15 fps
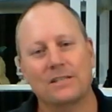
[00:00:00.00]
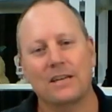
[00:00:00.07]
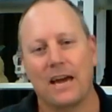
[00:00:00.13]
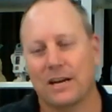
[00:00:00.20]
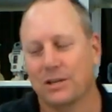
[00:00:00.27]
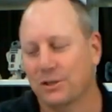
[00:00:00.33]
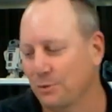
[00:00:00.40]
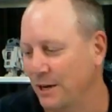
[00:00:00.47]
the
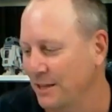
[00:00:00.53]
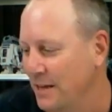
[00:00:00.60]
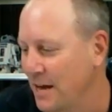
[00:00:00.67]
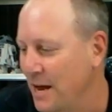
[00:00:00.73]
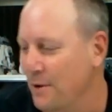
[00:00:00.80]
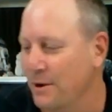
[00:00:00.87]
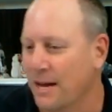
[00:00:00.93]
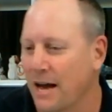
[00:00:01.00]
X-Wing.
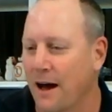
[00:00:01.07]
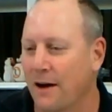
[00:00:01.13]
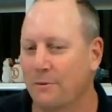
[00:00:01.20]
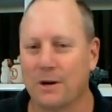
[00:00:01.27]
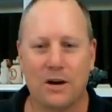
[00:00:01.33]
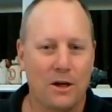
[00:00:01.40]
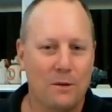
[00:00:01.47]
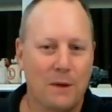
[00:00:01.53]
There we go. We've
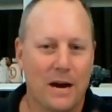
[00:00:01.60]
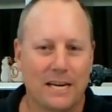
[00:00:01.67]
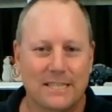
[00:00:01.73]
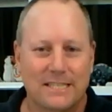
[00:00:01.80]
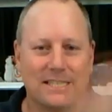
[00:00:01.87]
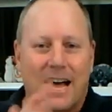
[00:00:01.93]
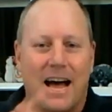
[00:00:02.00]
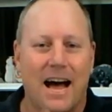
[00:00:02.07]
got to make a
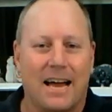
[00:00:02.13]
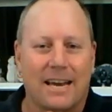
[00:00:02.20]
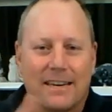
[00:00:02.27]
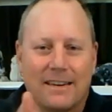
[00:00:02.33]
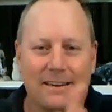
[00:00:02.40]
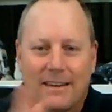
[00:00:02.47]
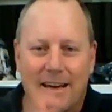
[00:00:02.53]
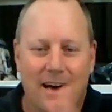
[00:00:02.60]
start.
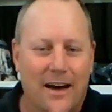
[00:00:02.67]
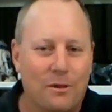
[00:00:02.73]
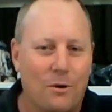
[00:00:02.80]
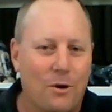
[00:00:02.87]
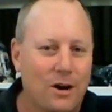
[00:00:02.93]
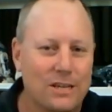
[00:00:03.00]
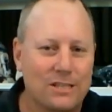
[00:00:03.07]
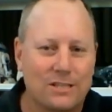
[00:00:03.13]

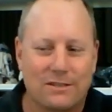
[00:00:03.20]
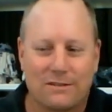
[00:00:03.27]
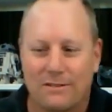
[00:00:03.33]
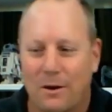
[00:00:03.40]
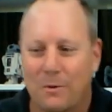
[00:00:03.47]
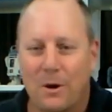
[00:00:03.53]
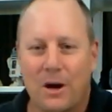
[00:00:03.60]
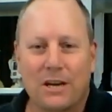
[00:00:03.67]
Otherwise,
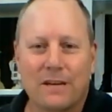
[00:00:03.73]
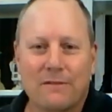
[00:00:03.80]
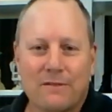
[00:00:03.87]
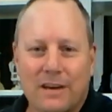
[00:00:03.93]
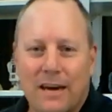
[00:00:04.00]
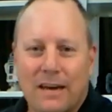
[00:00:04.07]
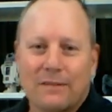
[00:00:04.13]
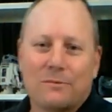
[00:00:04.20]
I won't even
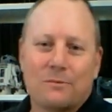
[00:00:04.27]
get